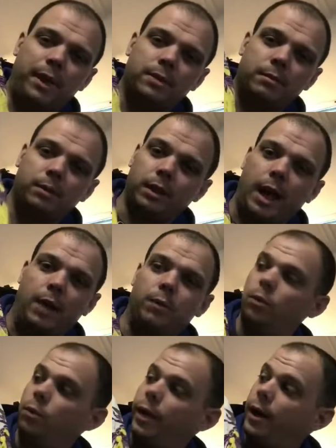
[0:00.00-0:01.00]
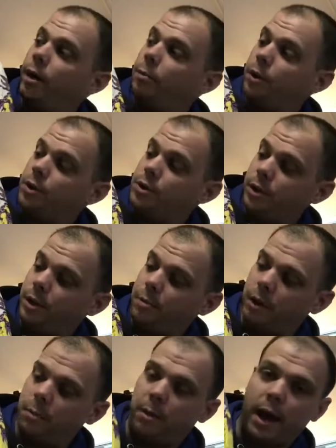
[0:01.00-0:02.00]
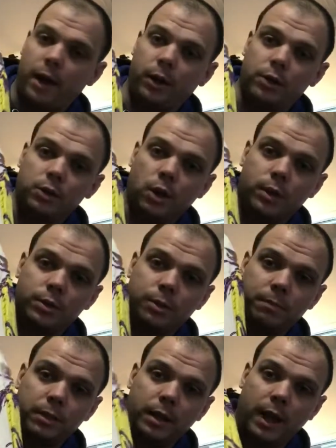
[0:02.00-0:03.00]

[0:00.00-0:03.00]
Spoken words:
not something I would wear personally, but the pattern is awesome.